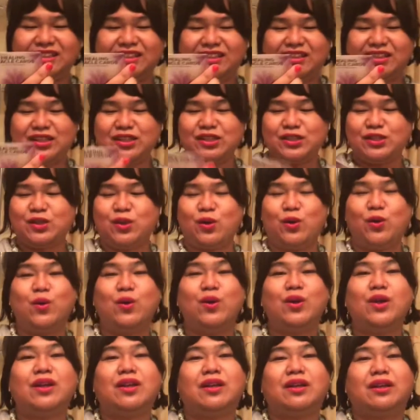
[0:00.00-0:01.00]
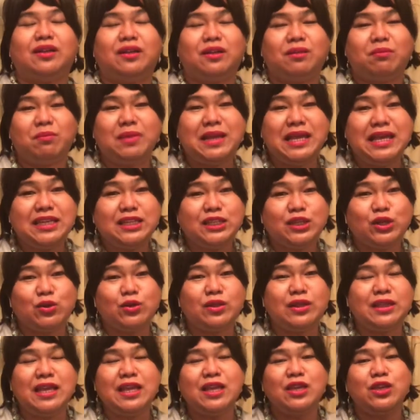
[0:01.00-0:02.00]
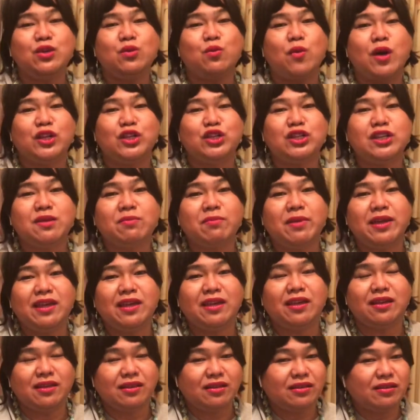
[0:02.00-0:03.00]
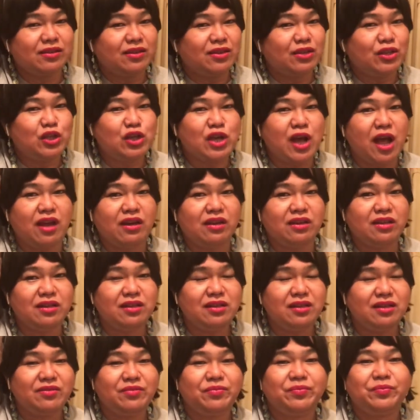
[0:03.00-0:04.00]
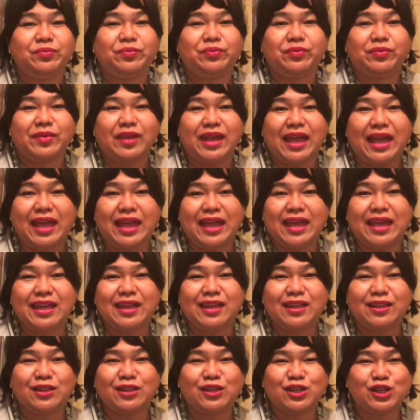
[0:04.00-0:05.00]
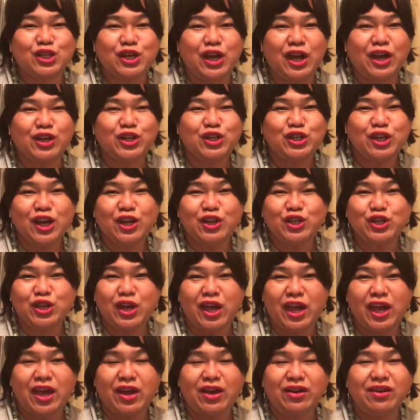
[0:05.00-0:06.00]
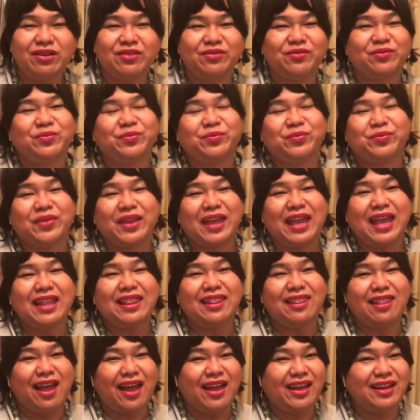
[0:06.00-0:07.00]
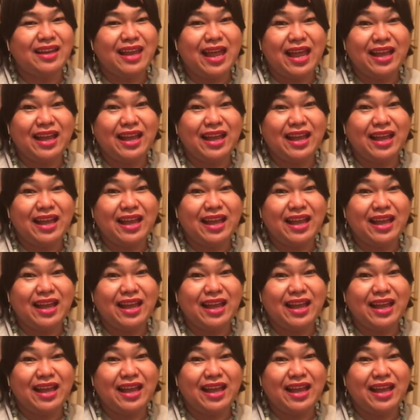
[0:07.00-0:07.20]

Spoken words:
So please continue watching my channel. And share. And like.